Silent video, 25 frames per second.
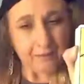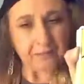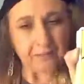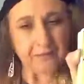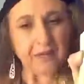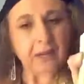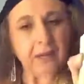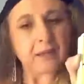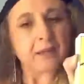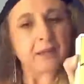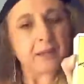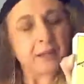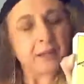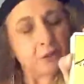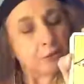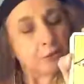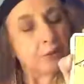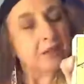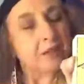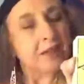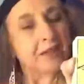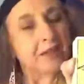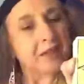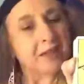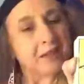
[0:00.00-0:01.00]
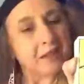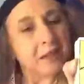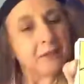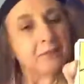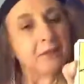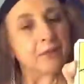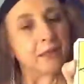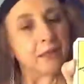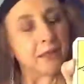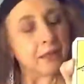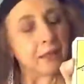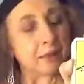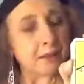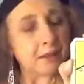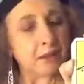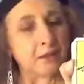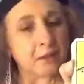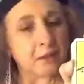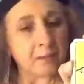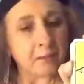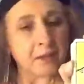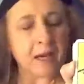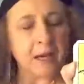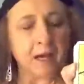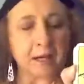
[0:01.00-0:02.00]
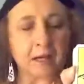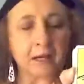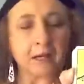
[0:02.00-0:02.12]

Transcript: And interestingly enough, it is in the back,